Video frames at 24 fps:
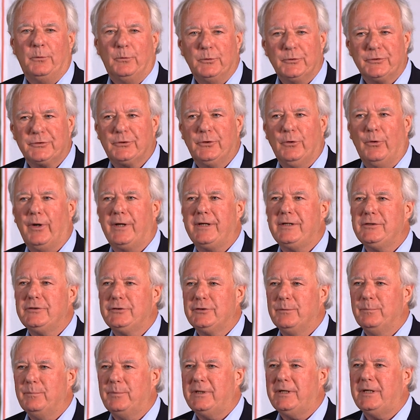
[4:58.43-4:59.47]
was going
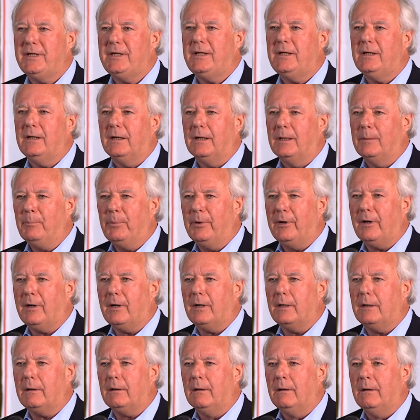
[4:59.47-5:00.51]
to be a
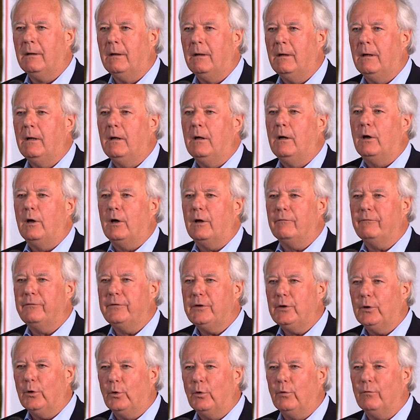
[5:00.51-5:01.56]
part of
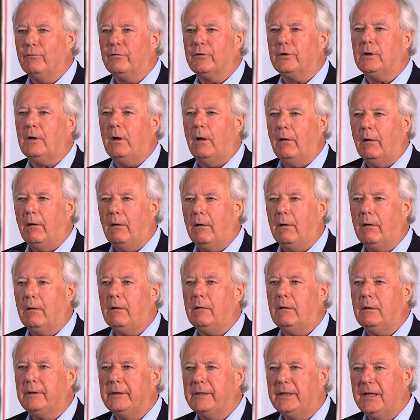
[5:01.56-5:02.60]
the
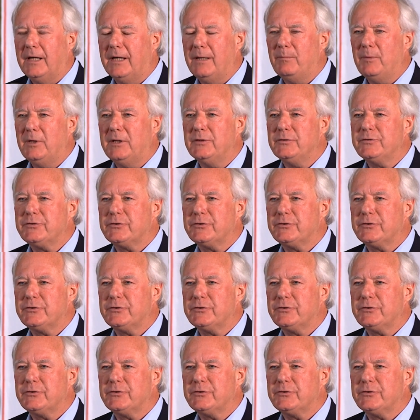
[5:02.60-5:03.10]
overall gaming